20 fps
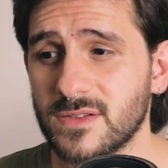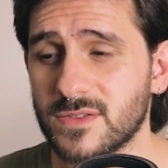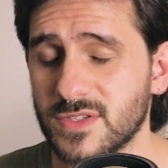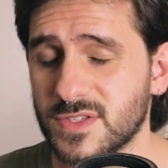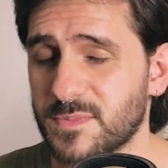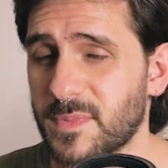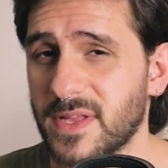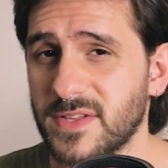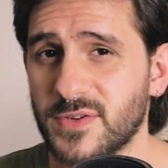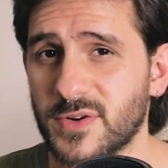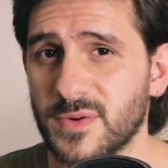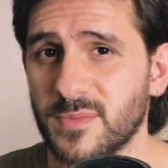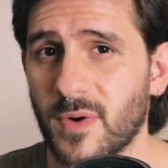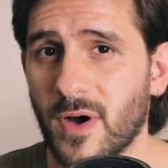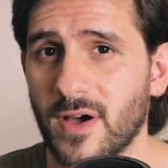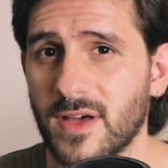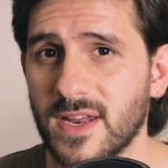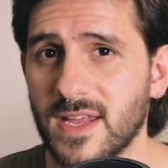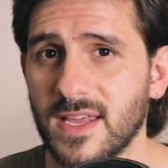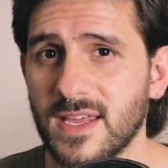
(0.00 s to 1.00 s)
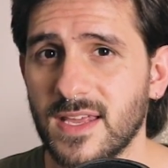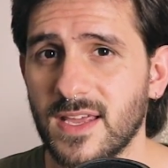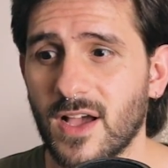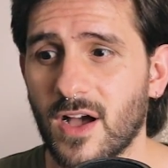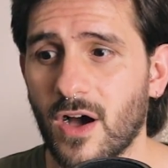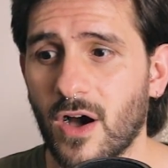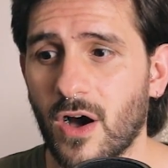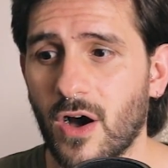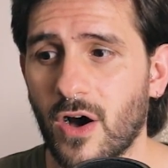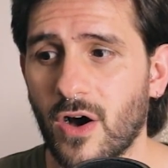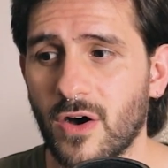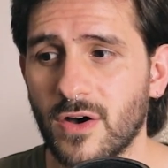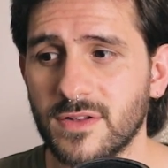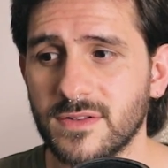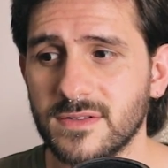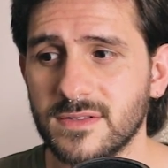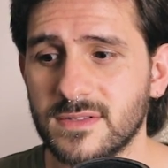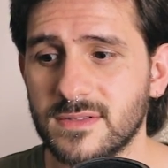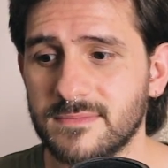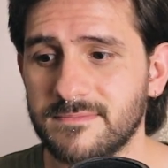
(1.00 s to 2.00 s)
to spend your money
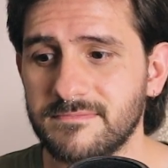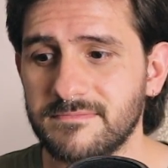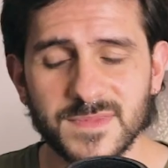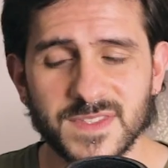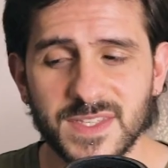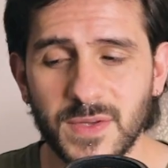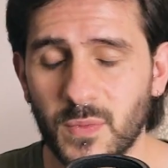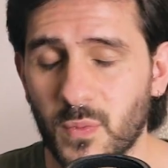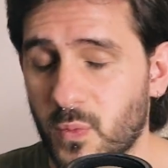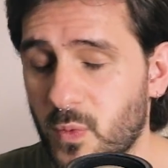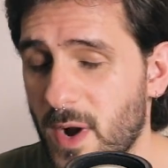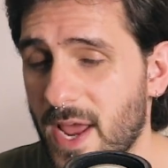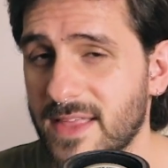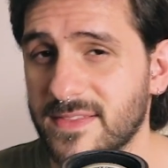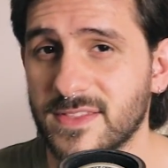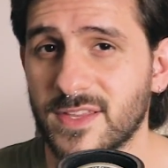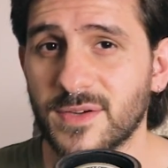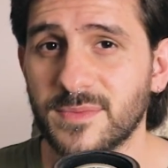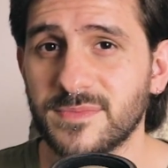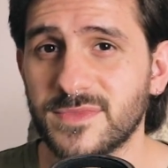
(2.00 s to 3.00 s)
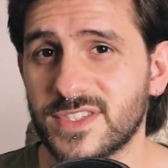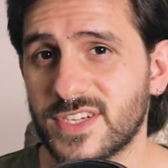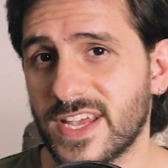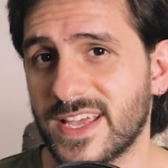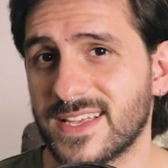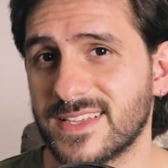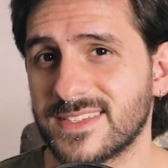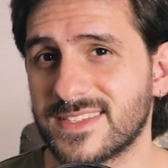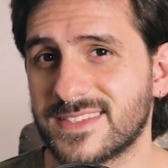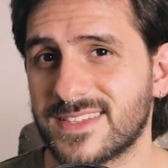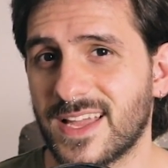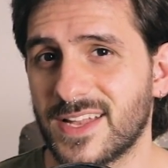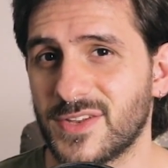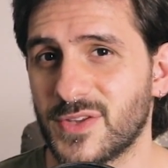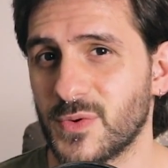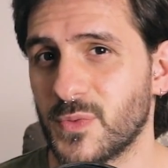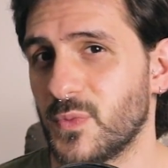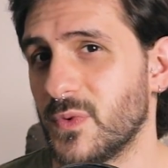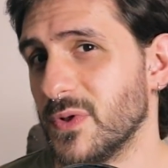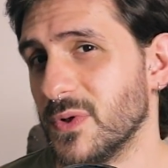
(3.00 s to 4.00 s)
on the random chance
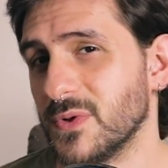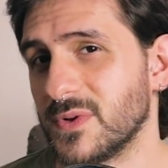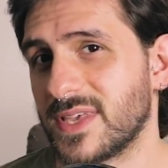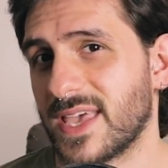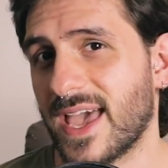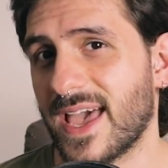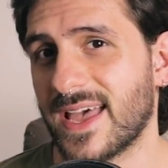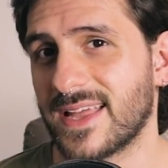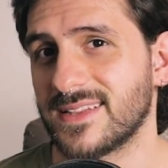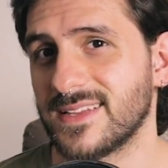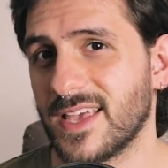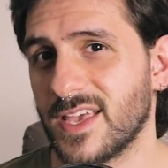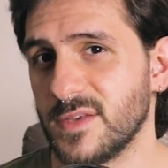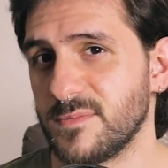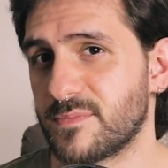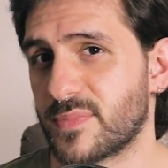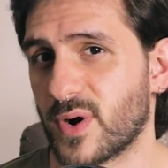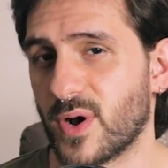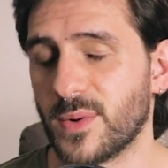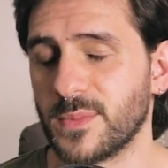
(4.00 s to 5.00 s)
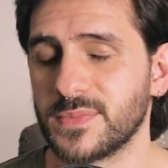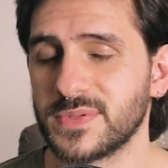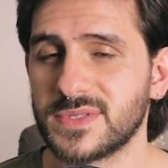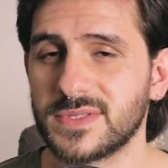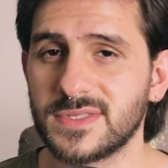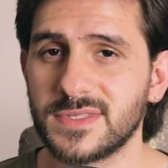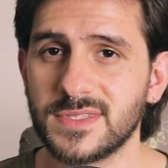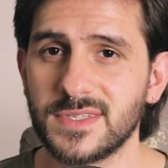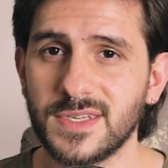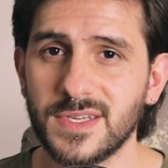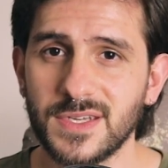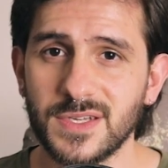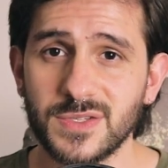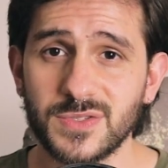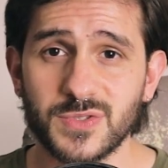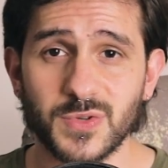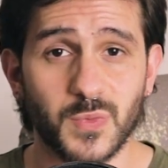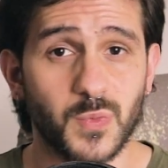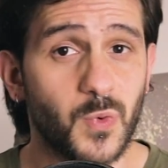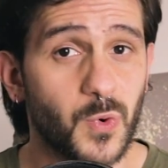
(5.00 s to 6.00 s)
that you will get a prompt
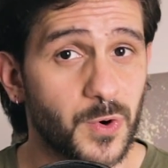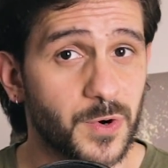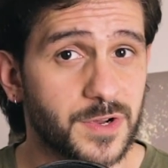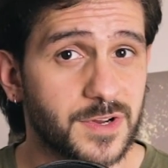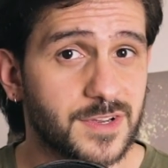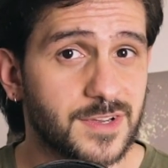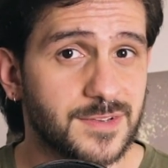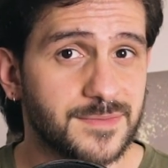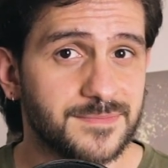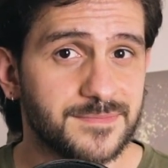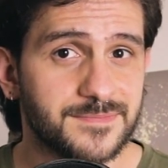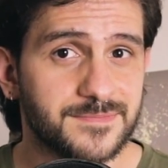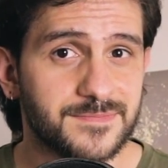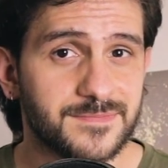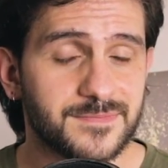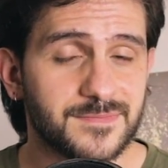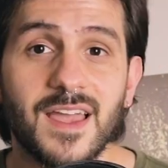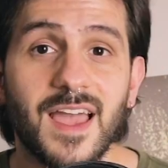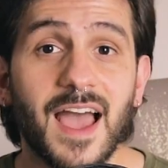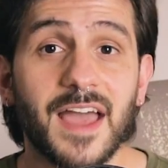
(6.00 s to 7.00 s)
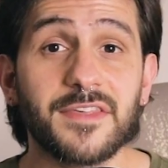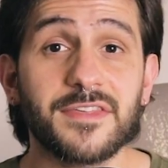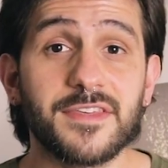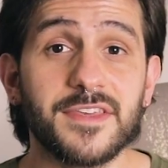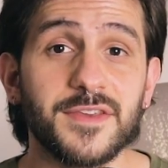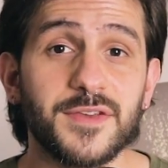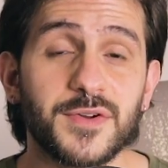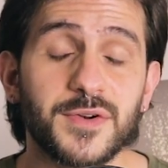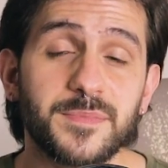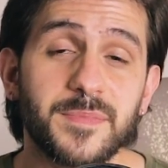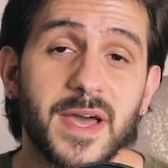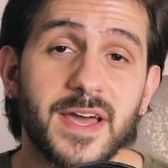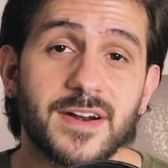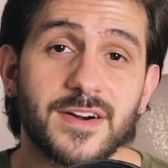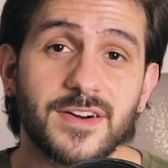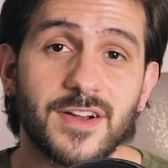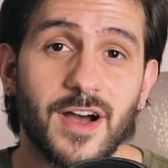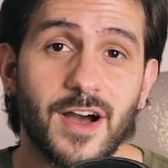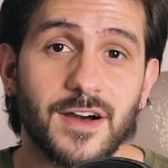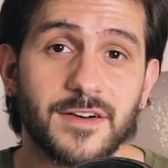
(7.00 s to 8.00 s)
to work. I think you're
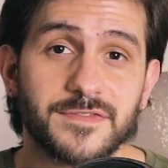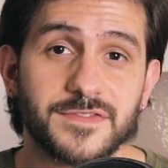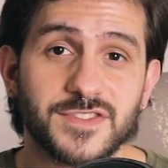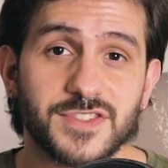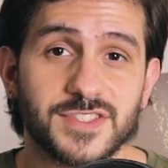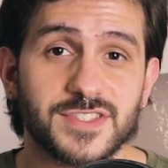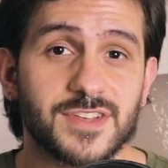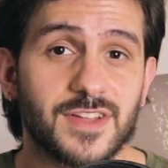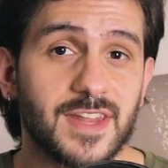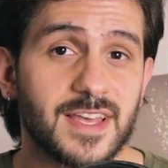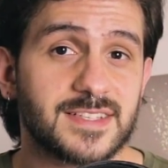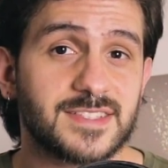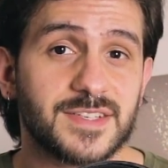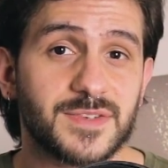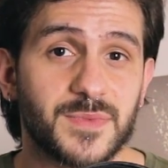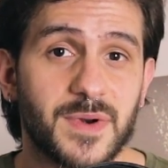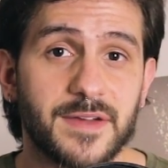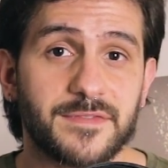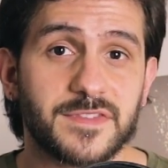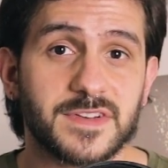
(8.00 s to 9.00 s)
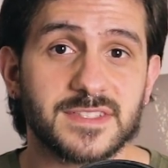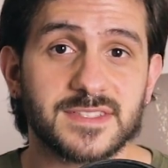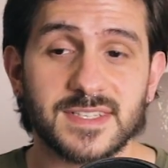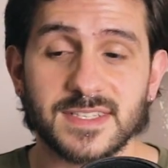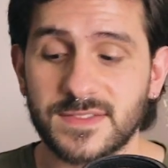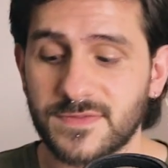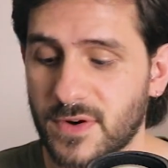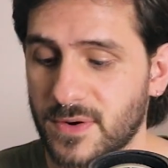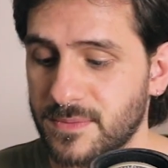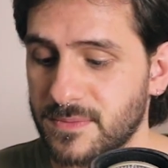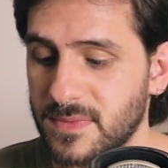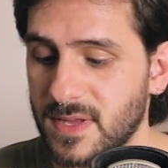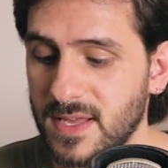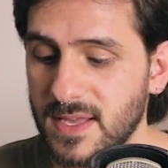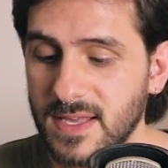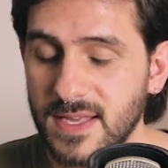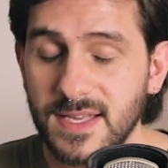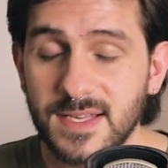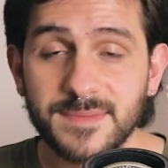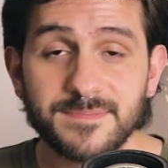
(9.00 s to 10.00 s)
better off just collecting references from
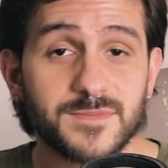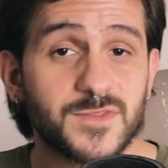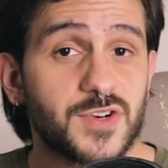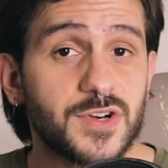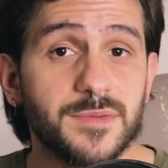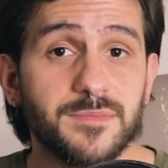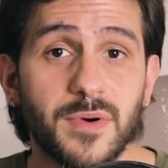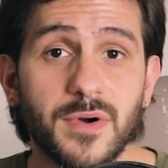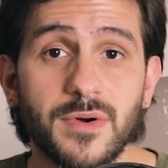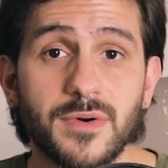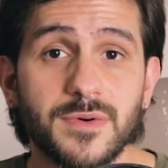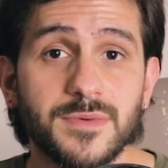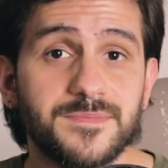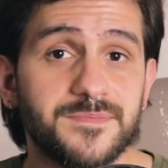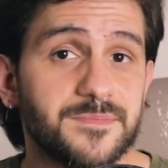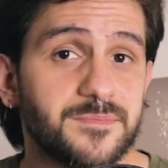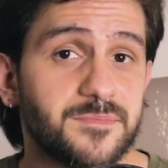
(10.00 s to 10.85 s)
Dribbble,